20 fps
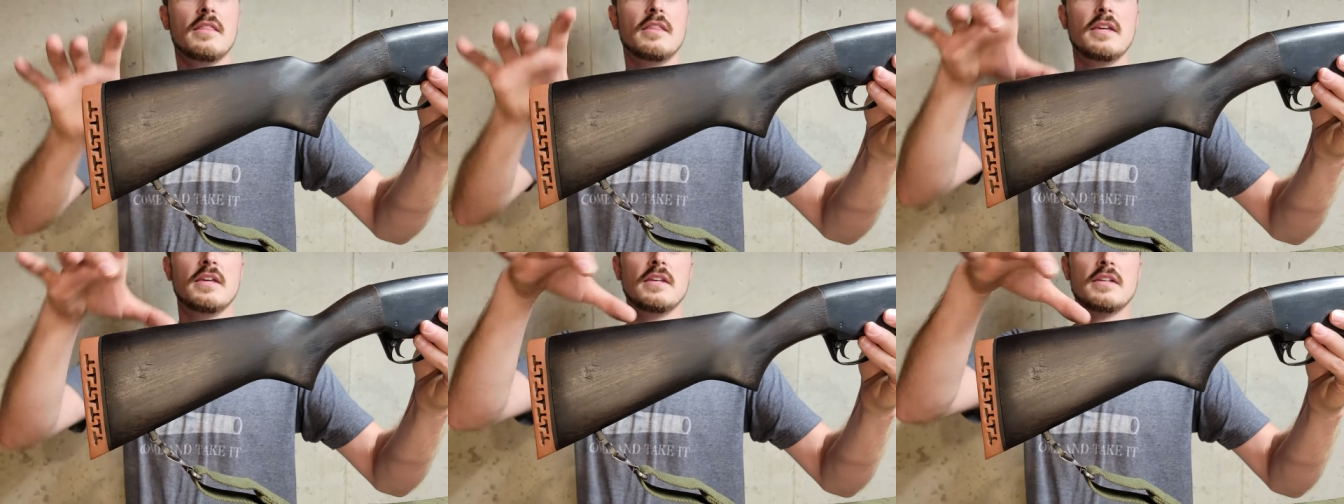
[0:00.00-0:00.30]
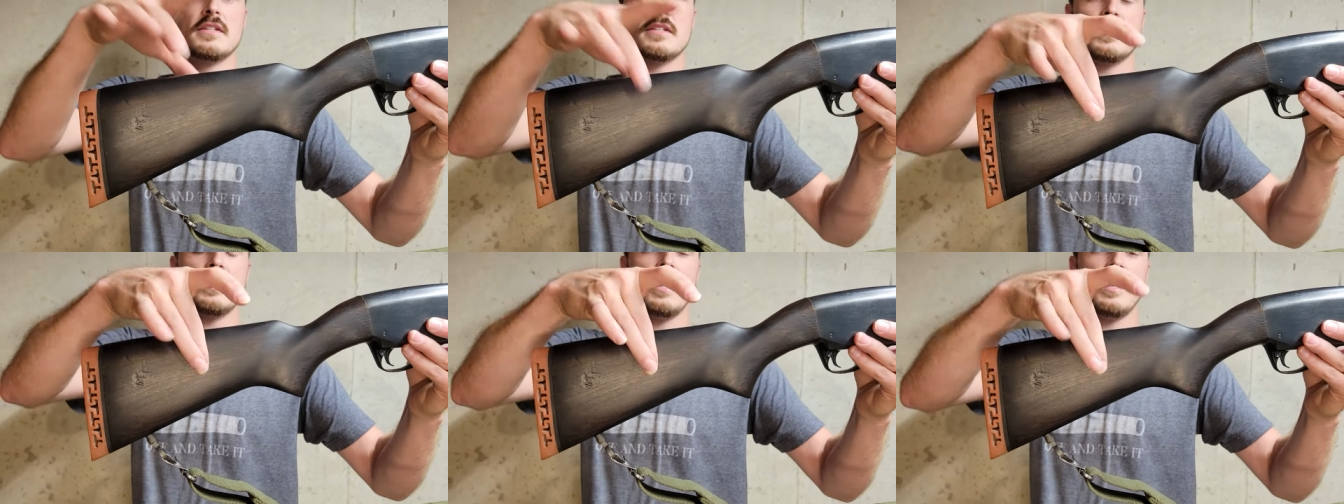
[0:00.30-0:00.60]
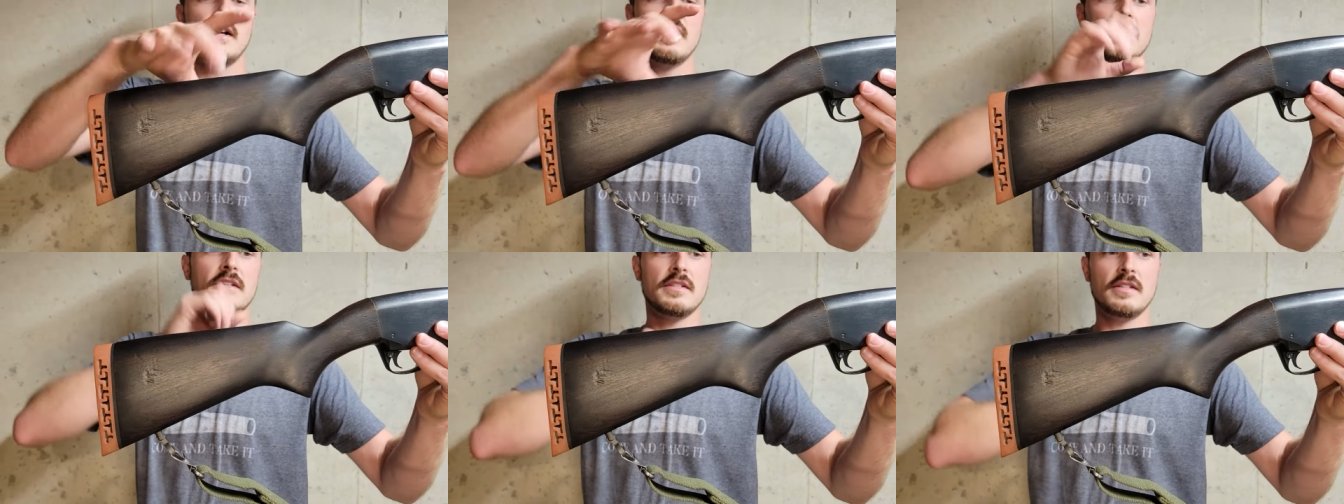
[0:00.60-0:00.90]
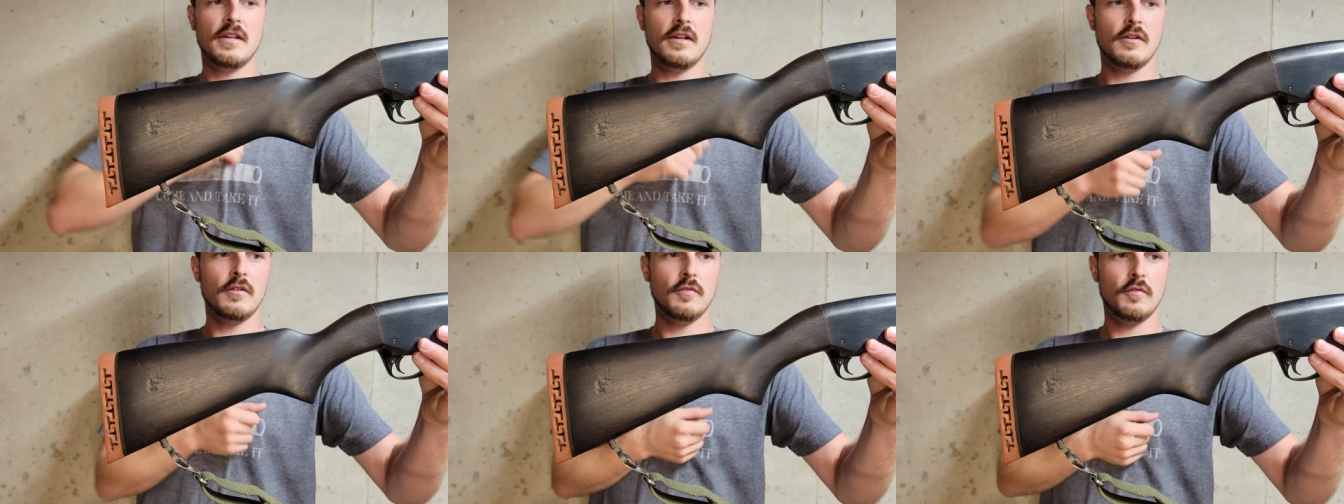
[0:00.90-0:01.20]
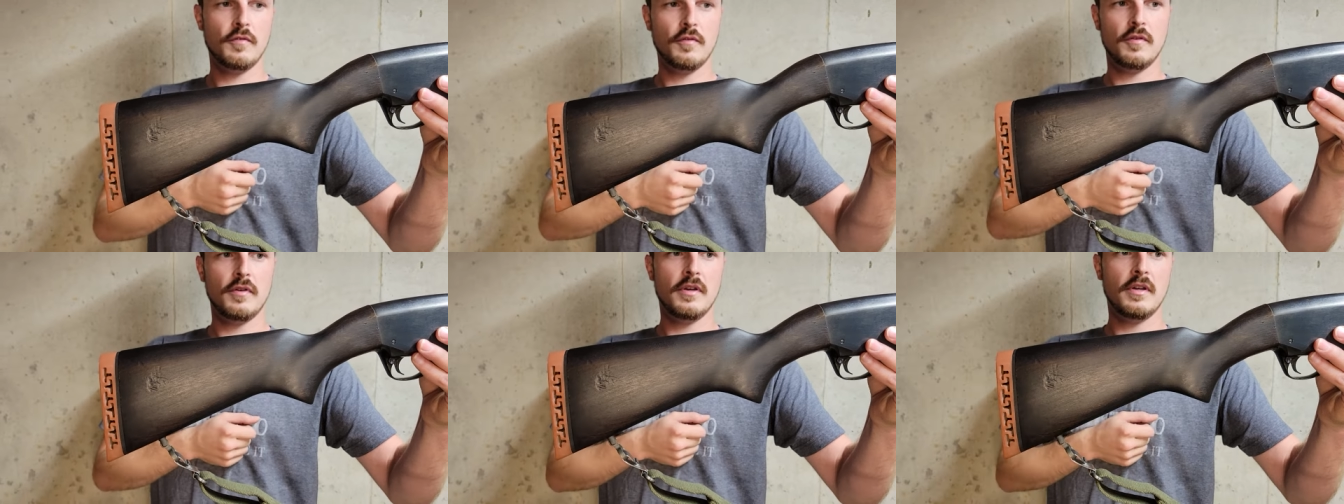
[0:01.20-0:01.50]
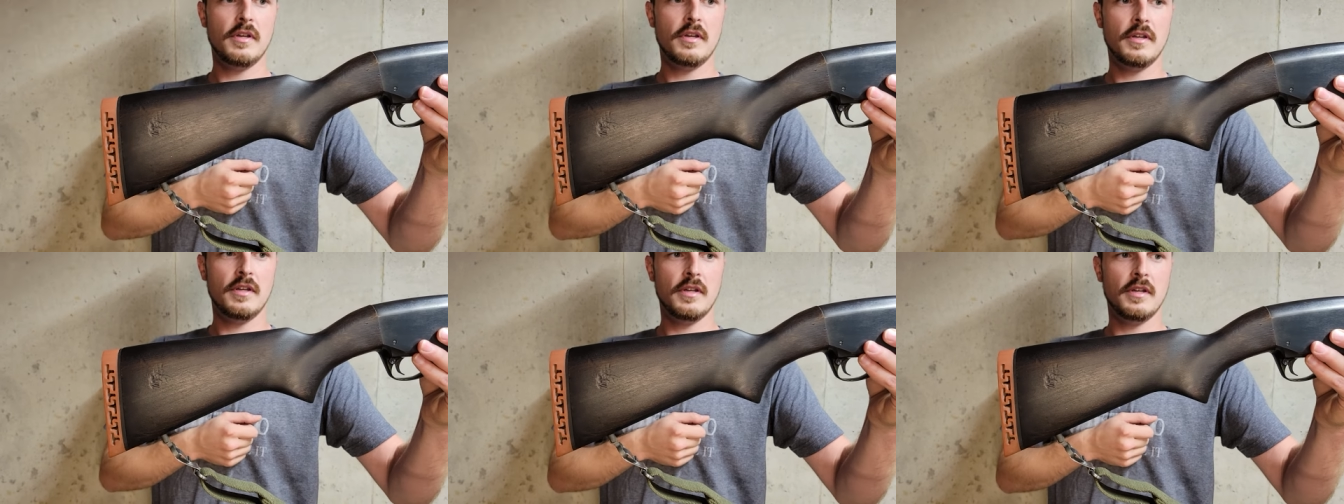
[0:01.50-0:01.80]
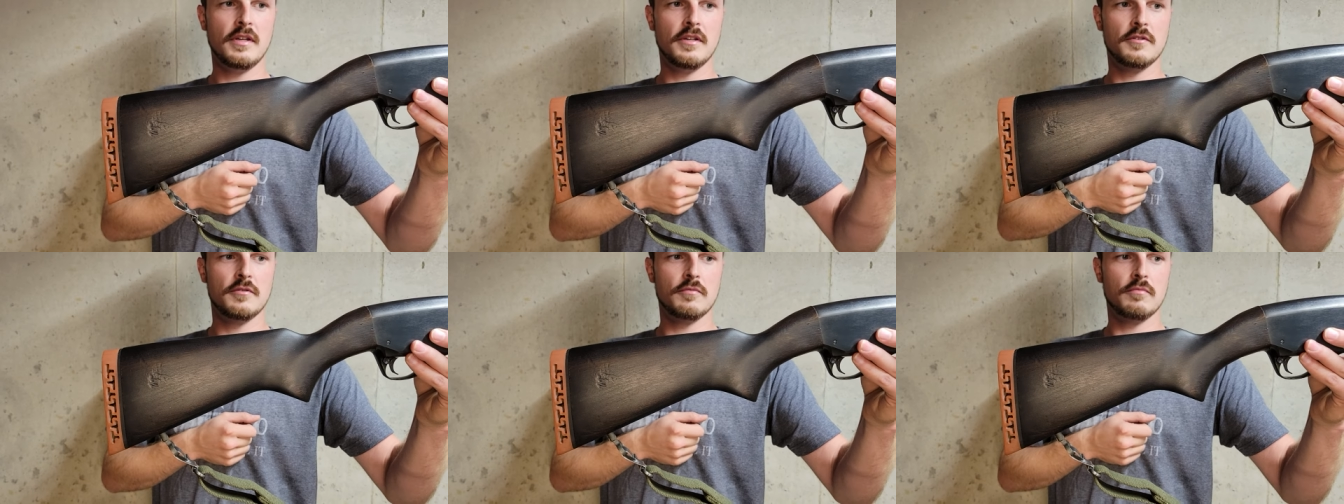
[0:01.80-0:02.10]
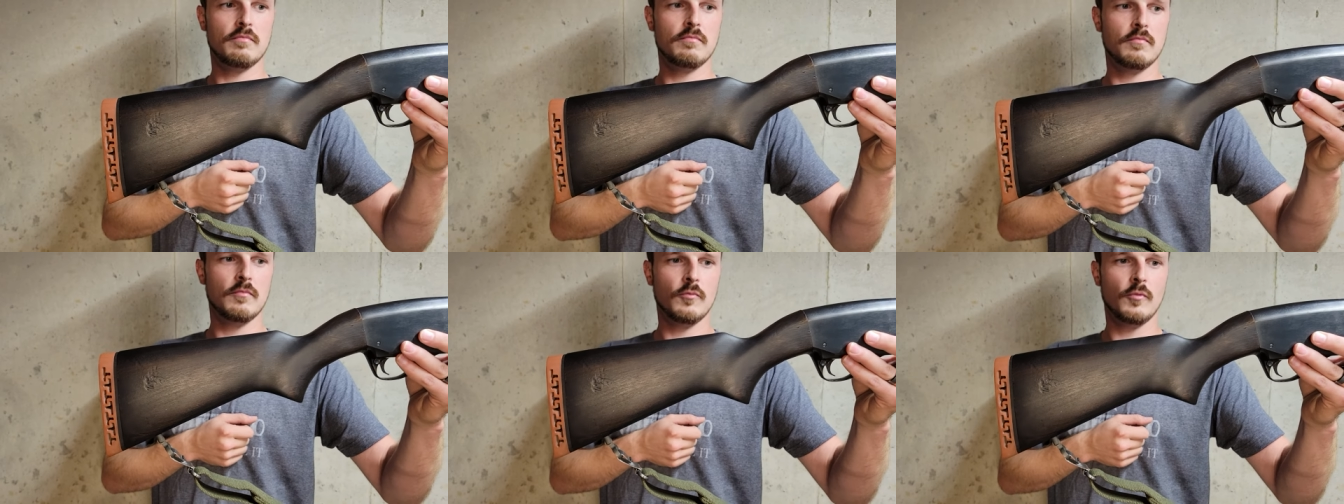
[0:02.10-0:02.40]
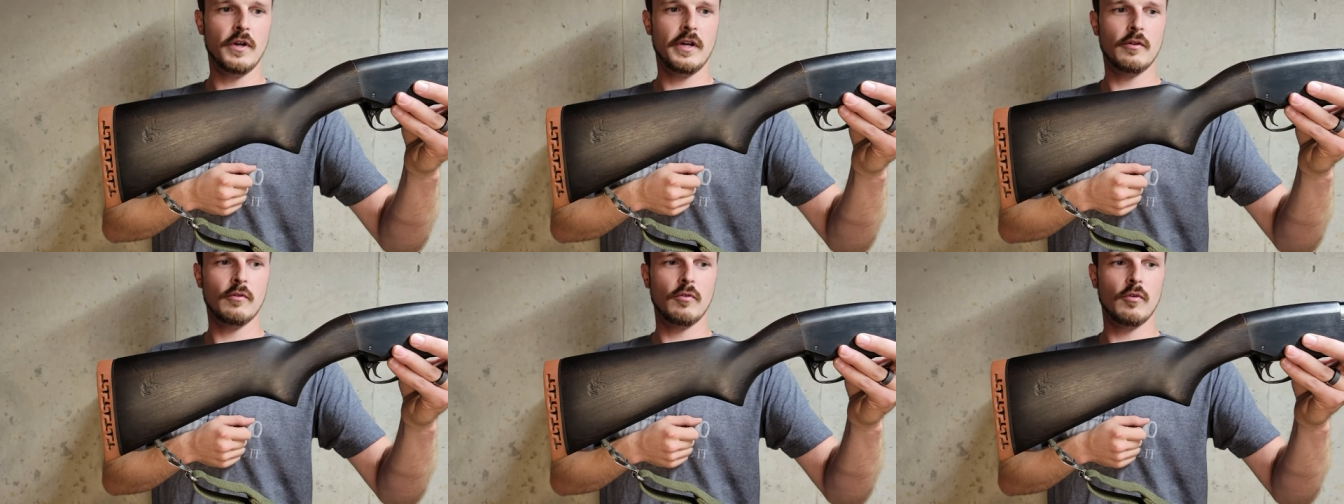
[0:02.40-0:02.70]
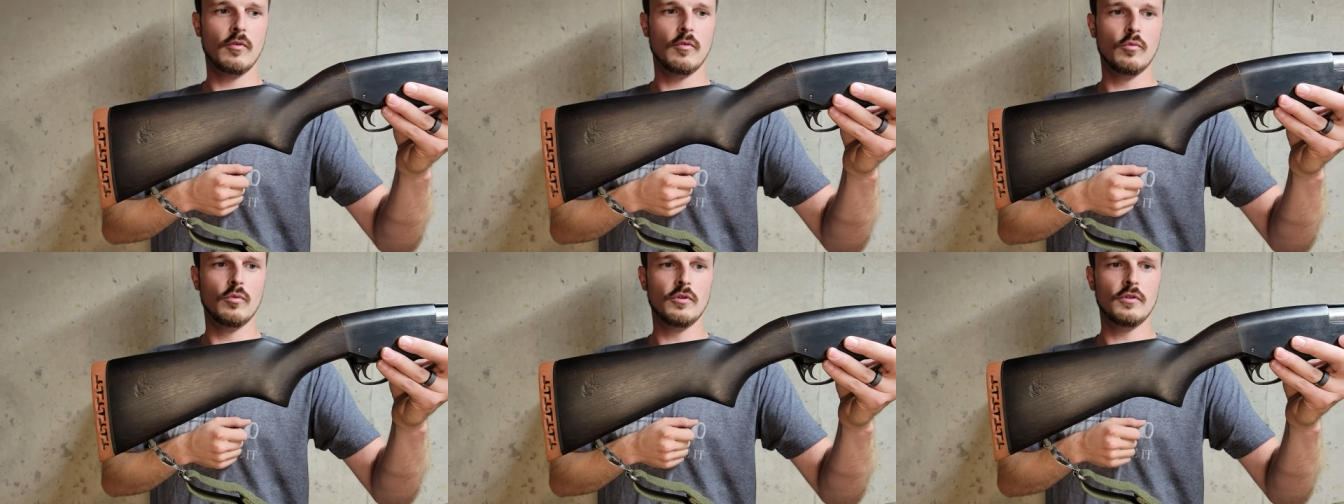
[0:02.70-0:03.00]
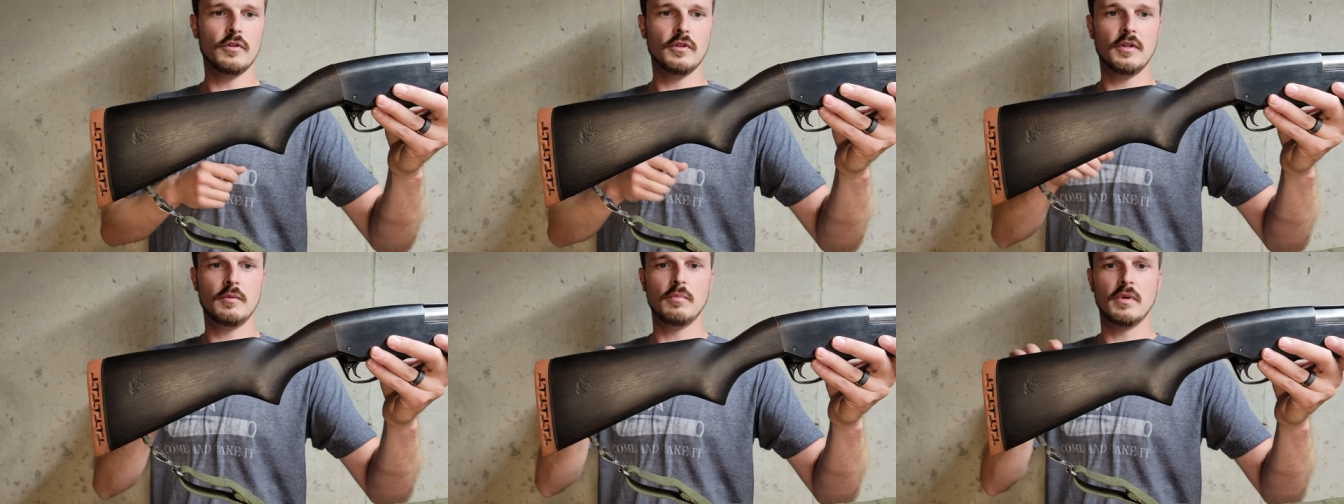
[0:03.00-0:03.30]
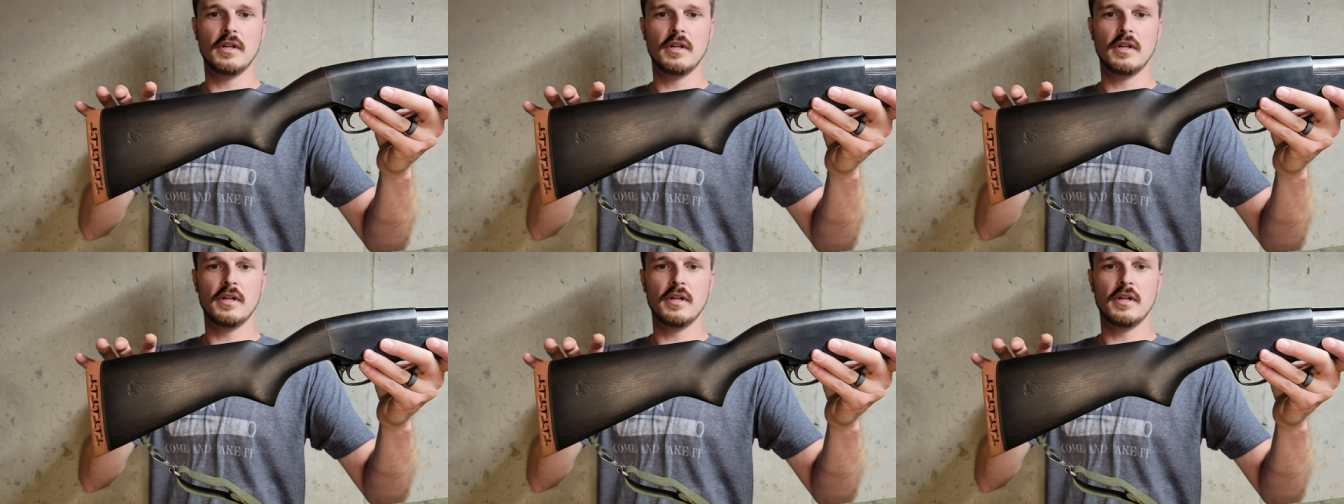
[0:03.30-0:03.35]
The stock itself is regular old wood,